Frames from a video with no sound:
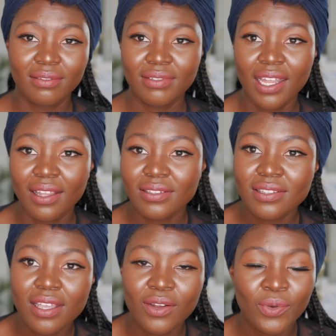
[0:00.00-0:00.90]

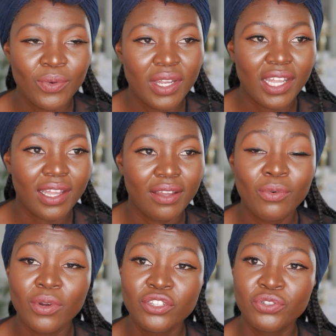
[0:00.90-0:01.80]
girls
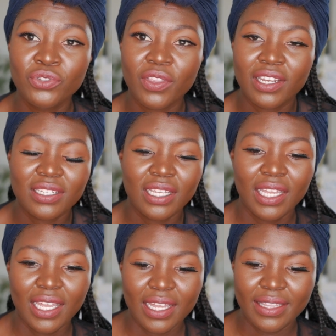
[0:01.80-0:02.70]
watch you so that
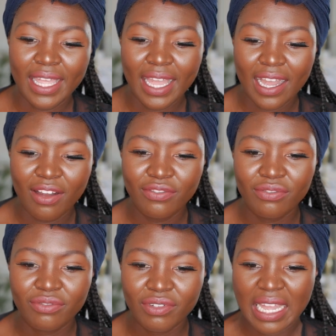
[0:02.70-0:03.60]
they
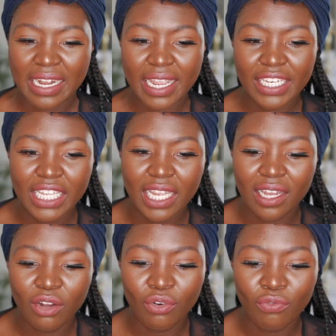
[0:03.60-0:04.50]
have an
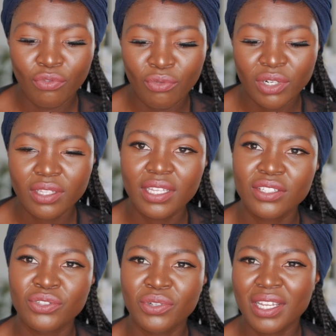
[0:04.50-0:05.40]
idea of what they
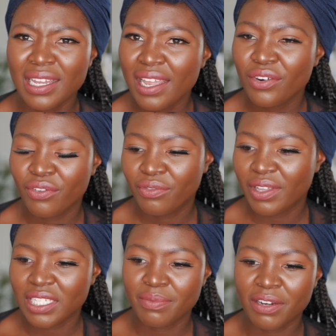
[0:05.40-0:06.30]
should kind of
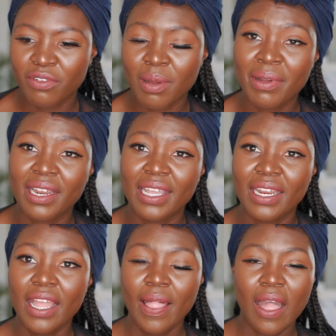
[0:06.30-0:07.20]
expect from a man.
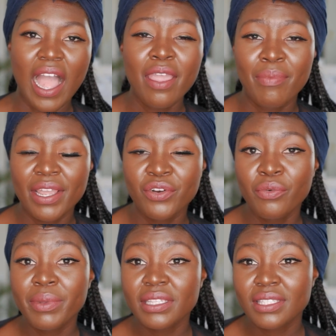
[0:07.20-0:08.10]
And I by
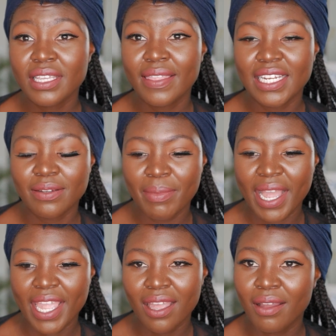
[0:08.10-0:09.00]
no means say that
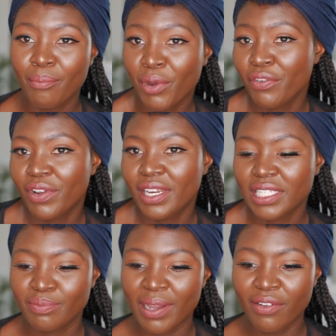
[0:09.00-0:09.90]
my boyfriend
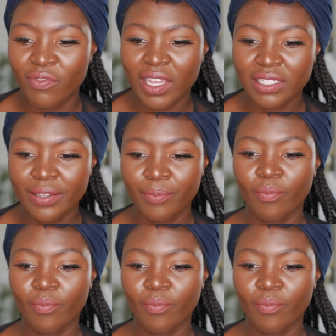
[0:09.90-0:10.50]
is perfect,